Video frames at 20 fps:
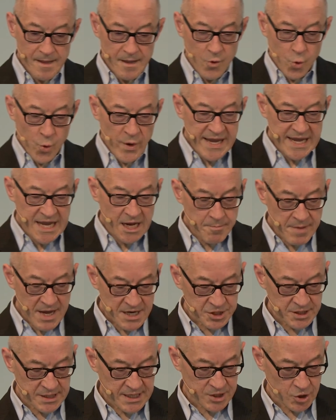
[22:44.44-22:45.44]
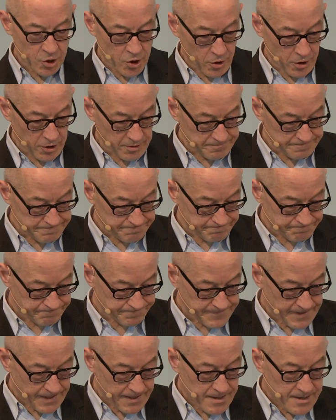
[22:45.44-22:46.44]
We can measure that all.
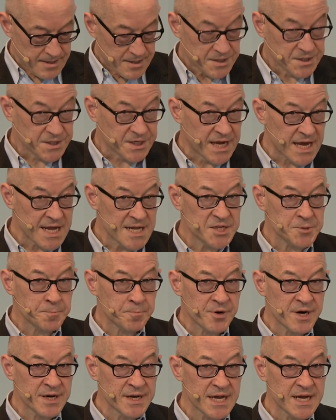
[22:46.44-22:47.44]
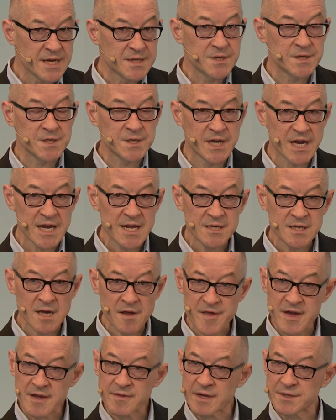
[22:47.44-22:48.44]
Skills predict skills. I
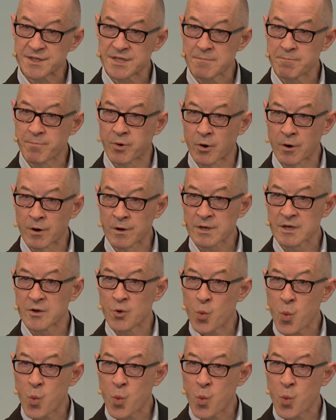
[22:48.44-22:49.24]
think that's important.